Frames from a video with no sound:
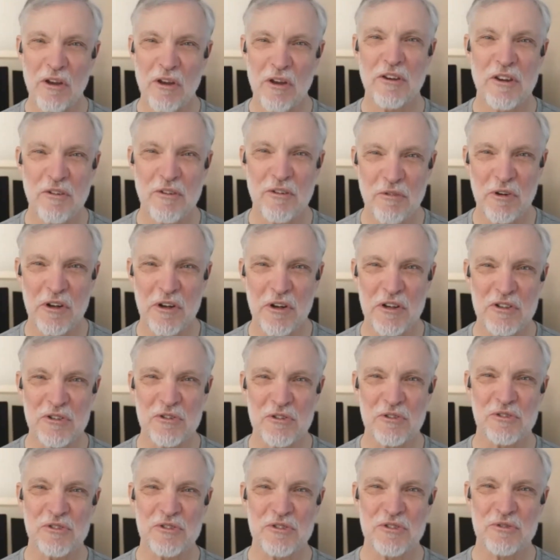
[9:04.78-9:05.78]
of
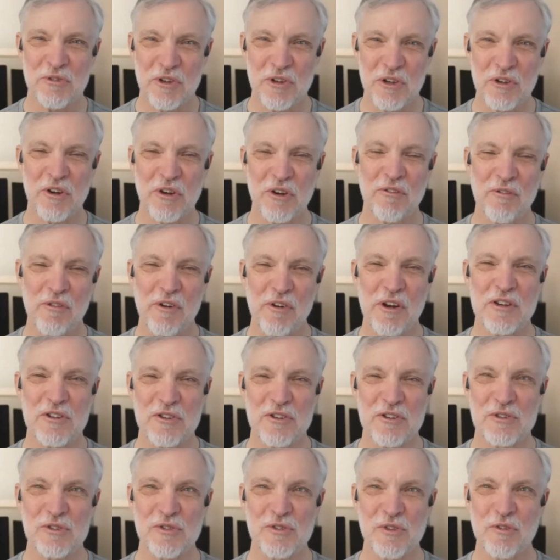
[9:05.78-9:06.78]
differentials, rear
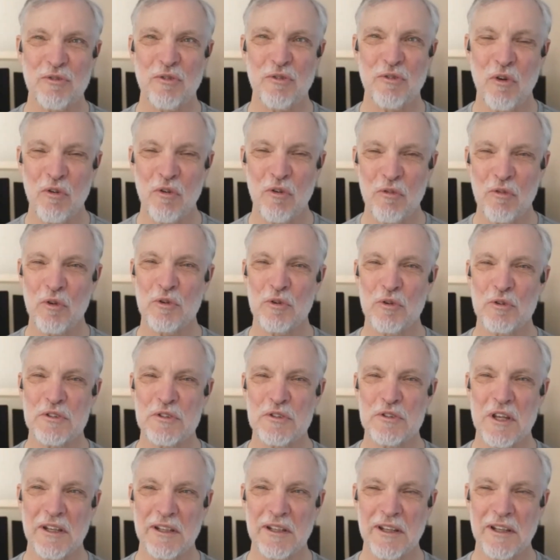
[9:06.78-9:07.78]
differentials for Volvos
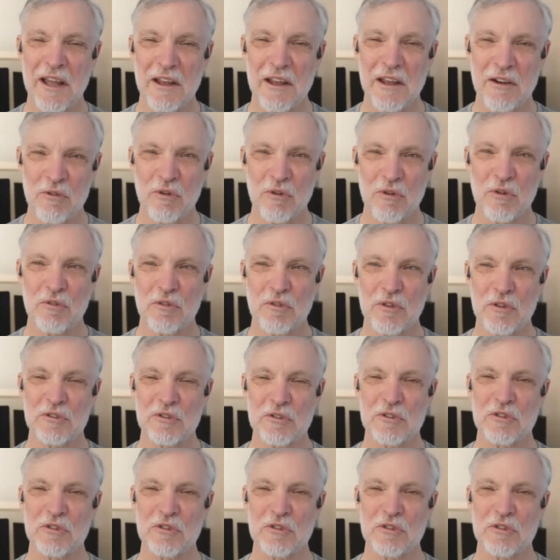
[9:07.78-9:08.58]
and Land Rovers.